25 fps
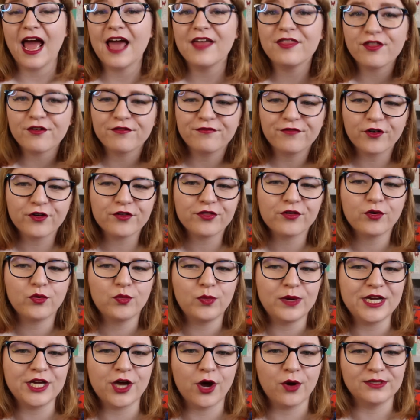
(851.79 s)
And the further
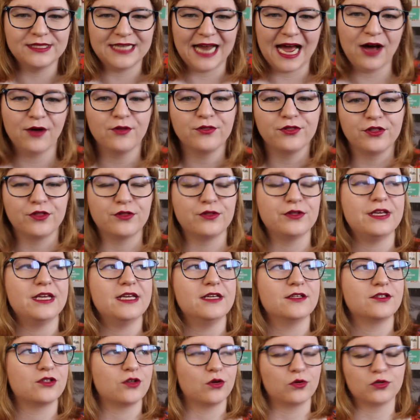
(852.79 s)
we go down
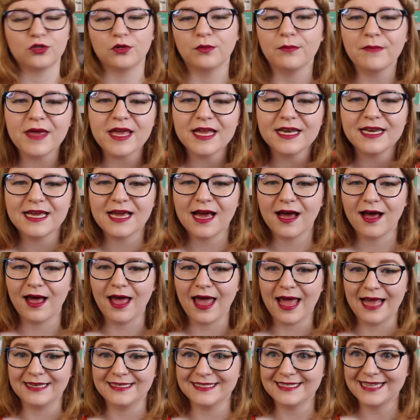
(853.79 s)
the social media
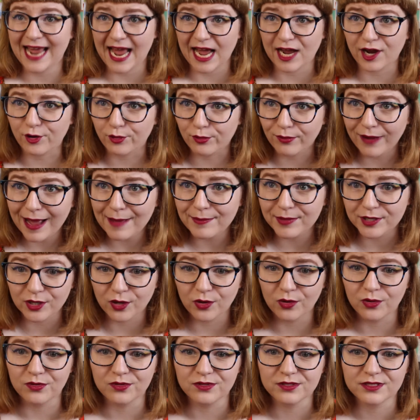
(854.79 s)
and tech rabbit
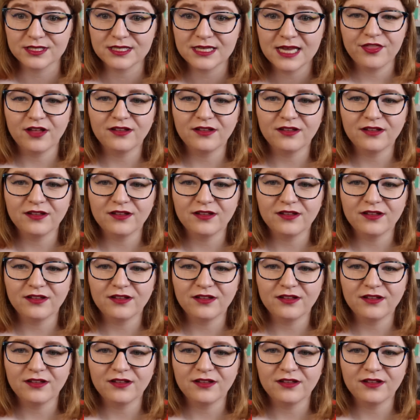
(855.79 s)
holes,